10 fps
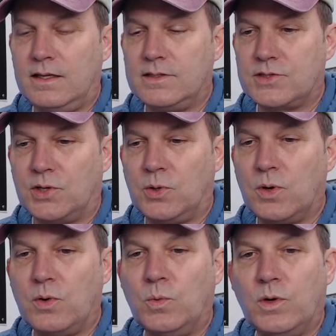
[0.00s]

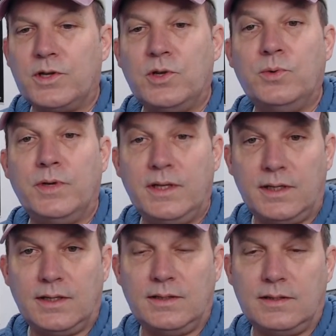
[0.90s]
So what you
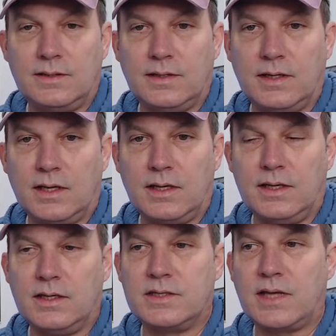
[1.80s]
need
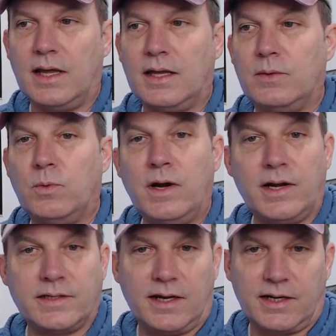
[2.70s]
is a
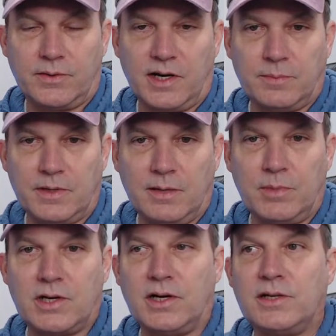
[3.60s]
wiring diagram. And
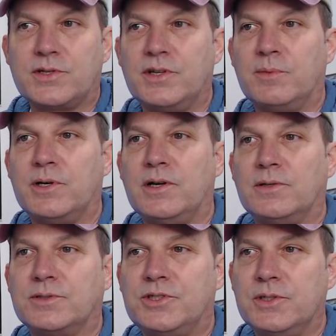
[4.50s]
because
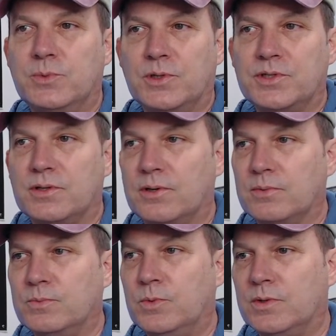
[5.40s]
Yamaha G1s are
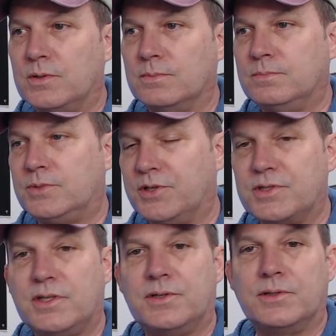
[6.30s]

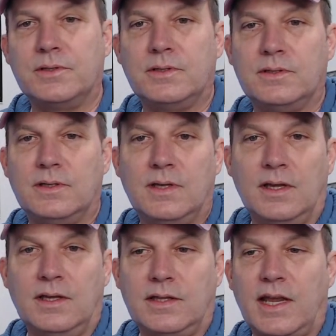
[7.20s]
considered,
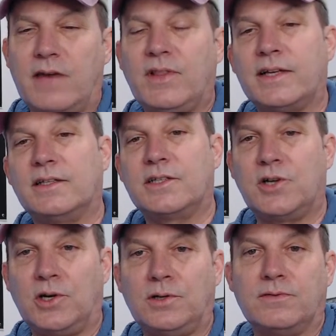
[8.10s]
they have like a
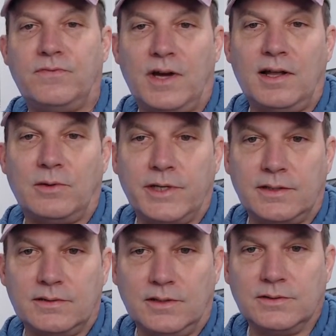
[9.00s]
cult following
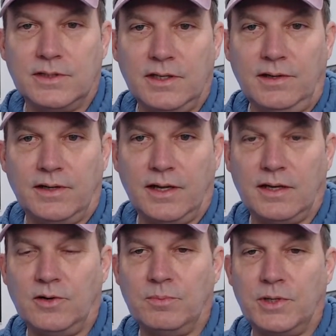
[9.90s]
on the internet
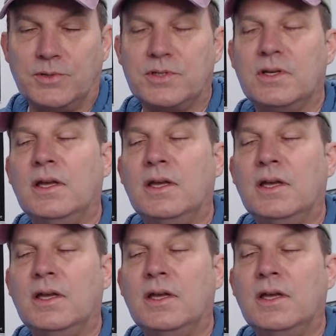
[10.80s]
almost.